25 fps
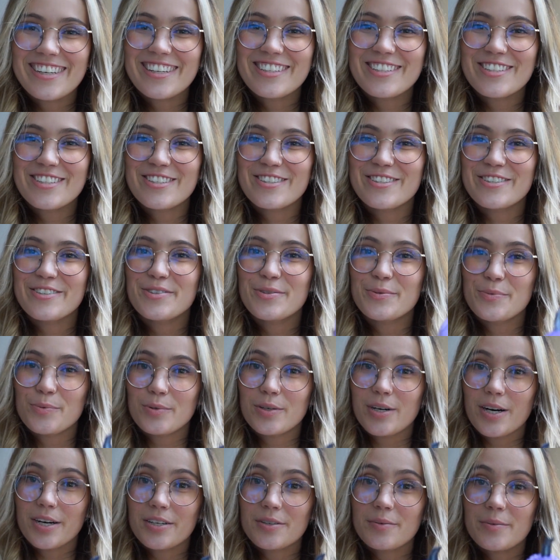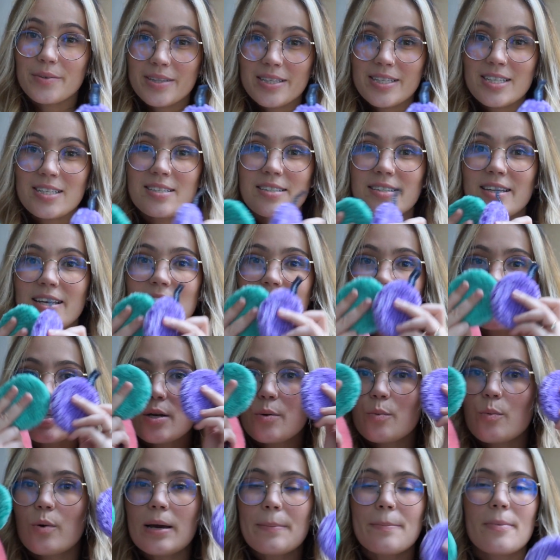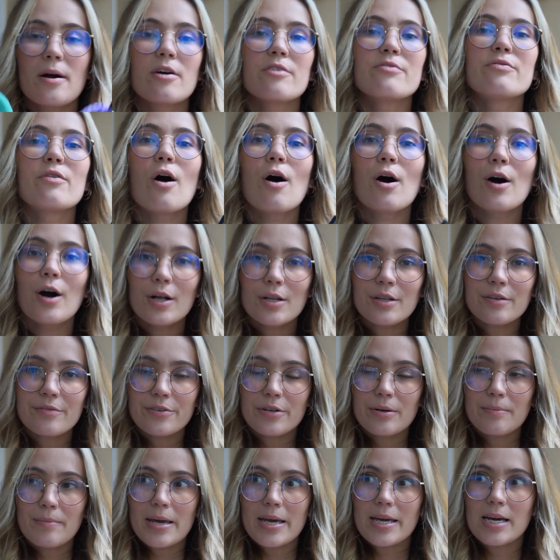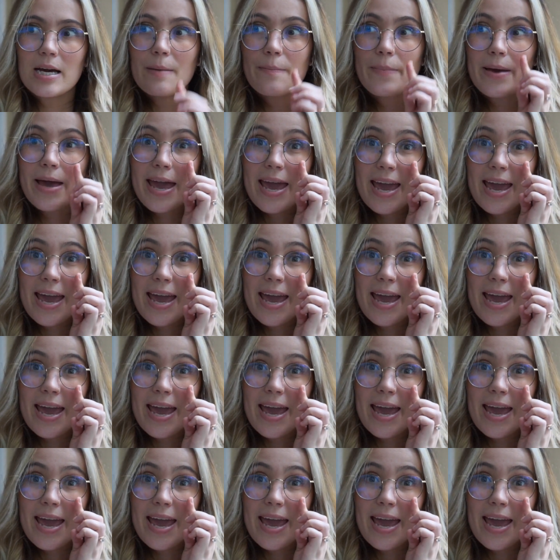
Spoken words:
can just use water with these things and wipe off all of your makeup,